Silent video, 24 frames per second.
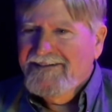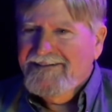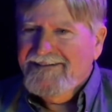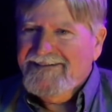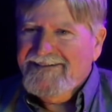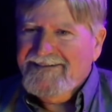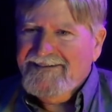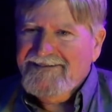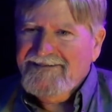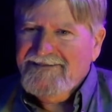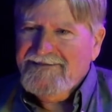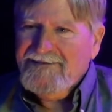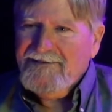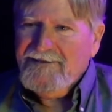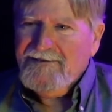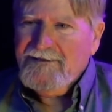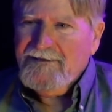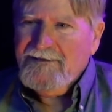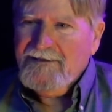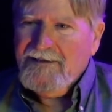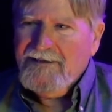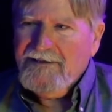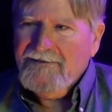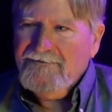
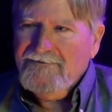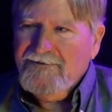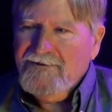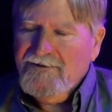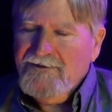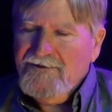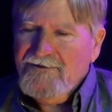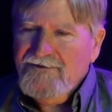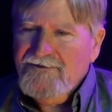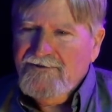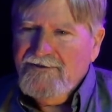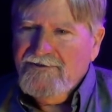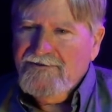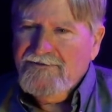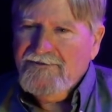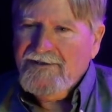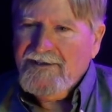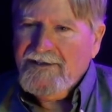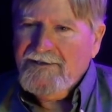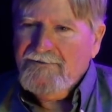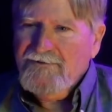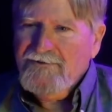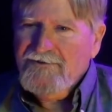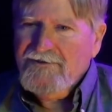that I've heard since
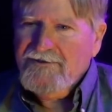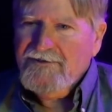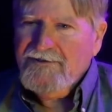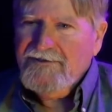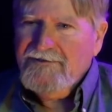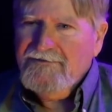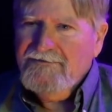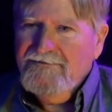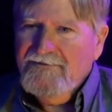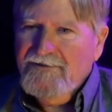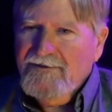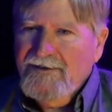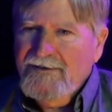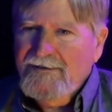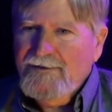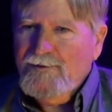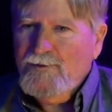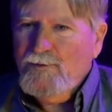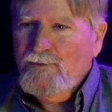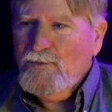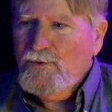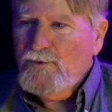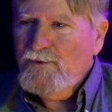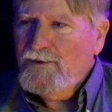I was a very
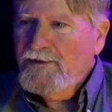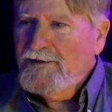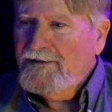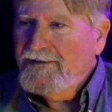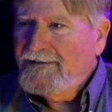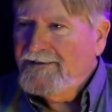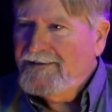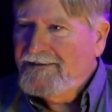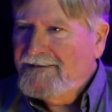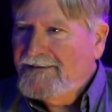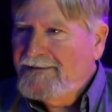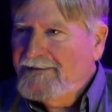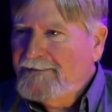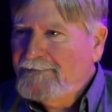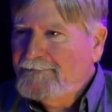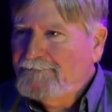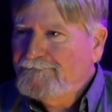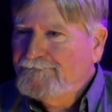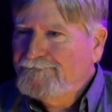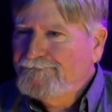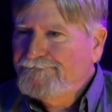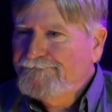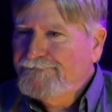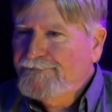little boy,
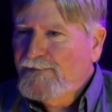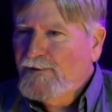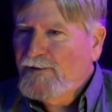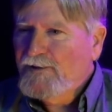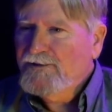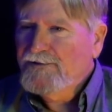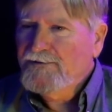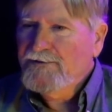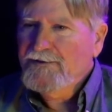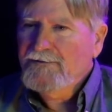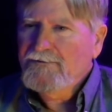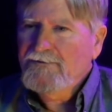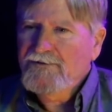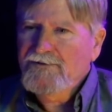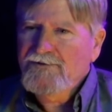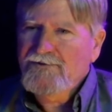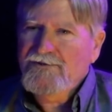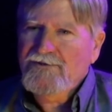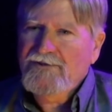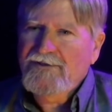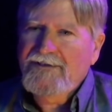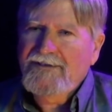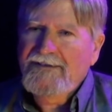whether it was